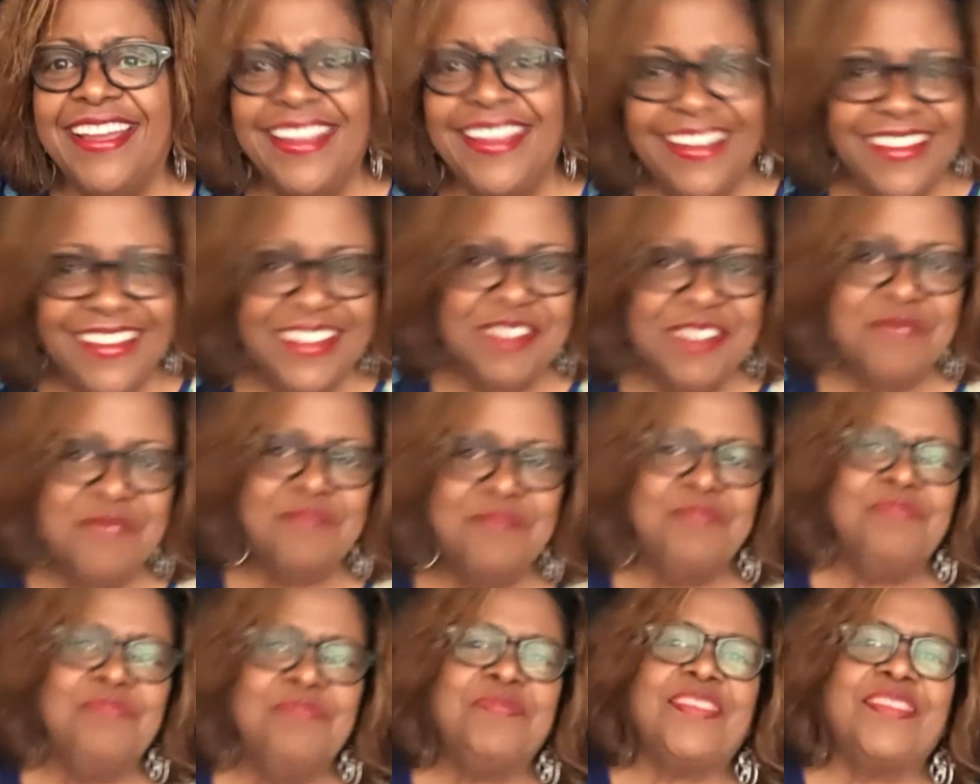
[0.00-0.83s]
Sure.
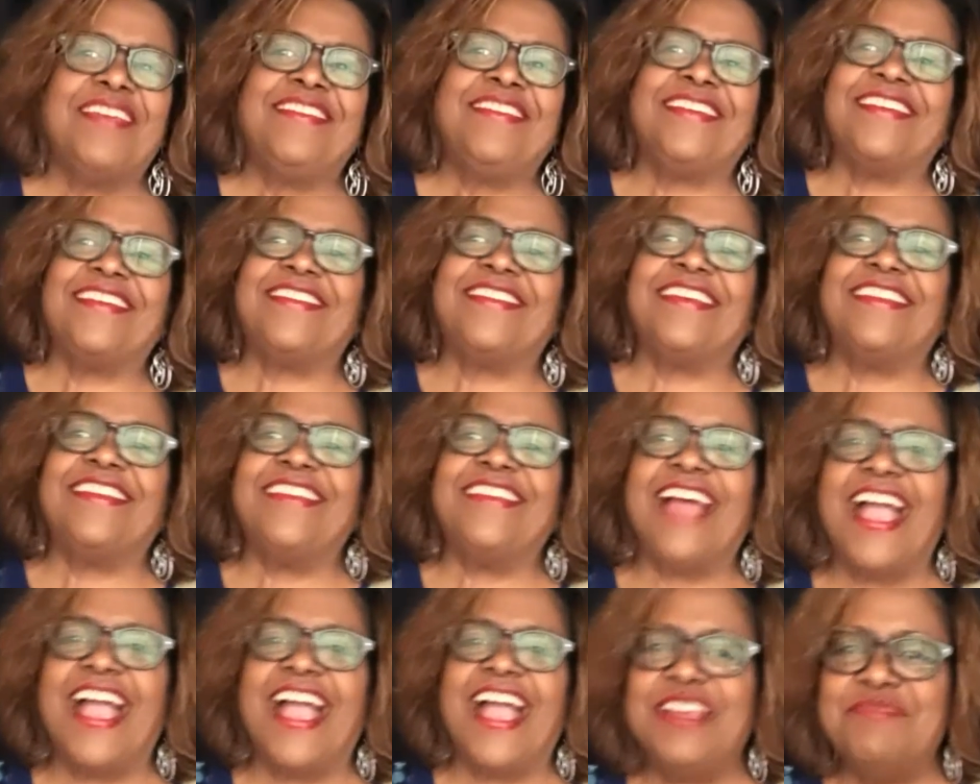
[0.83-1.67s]
Just a
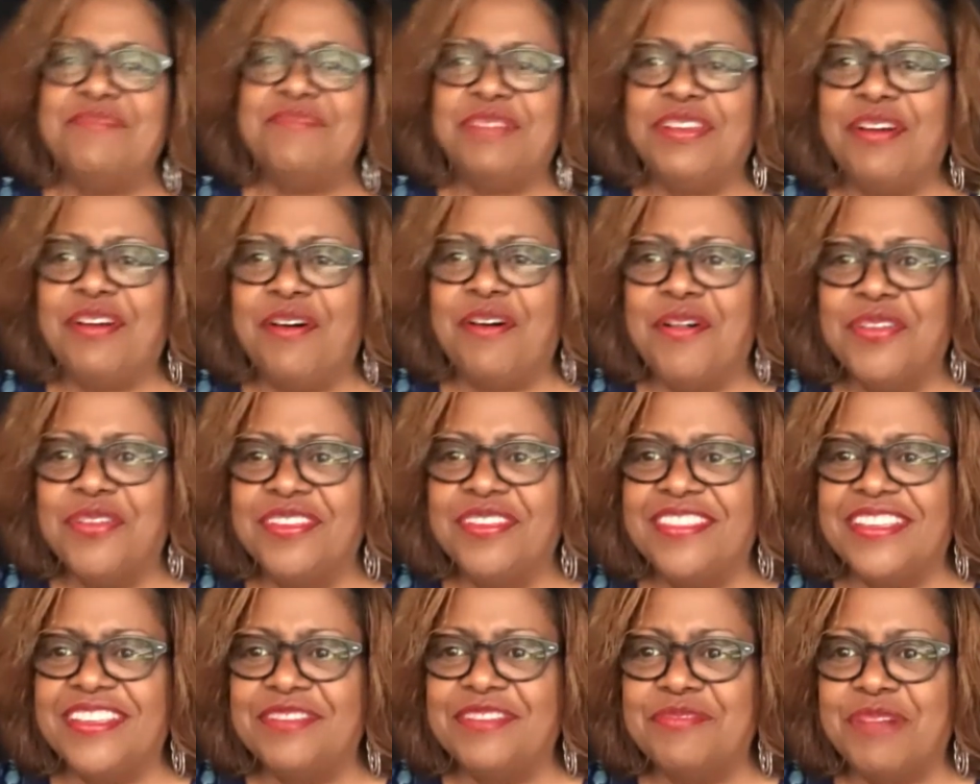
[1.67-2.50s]
tiny bit older
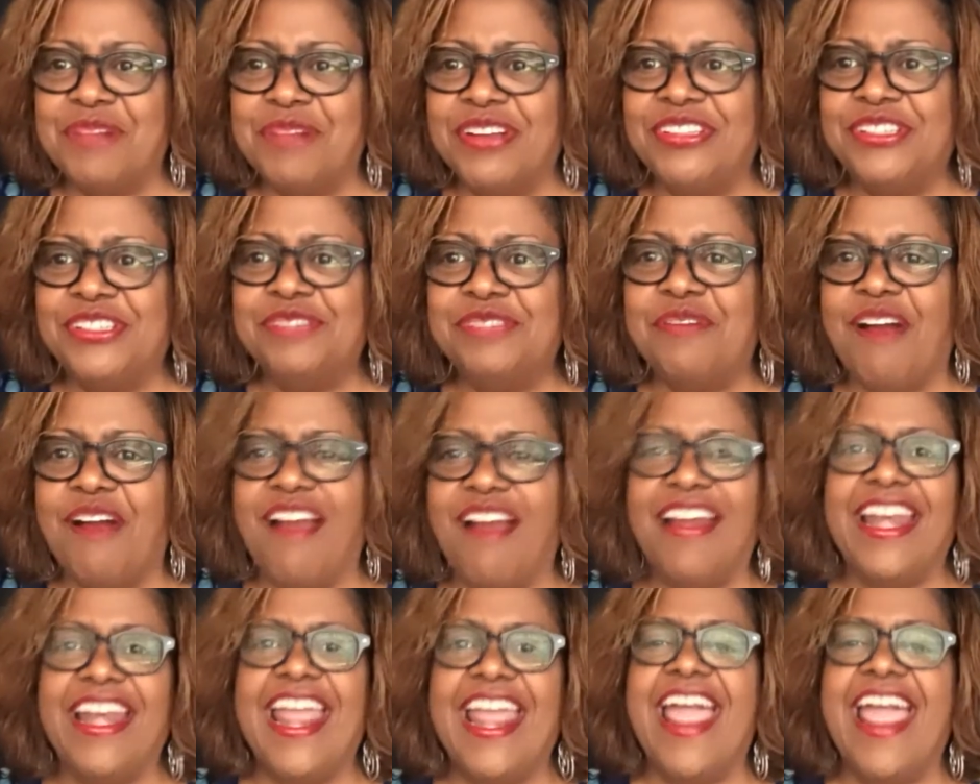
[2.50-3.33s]
than what you are
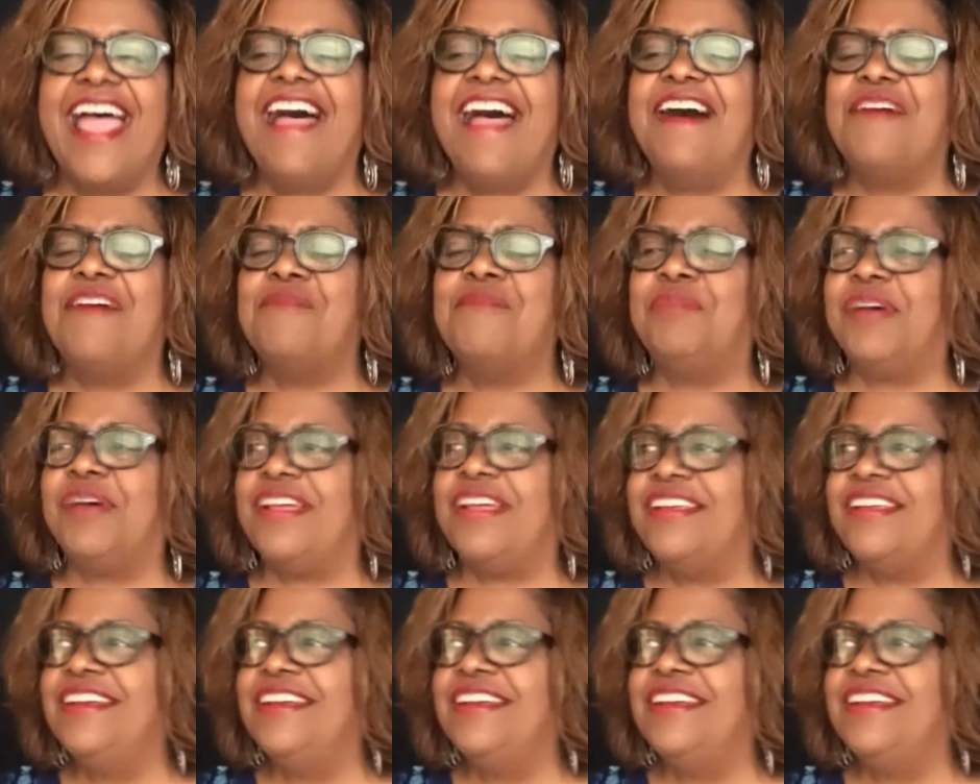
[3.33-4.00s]
now, but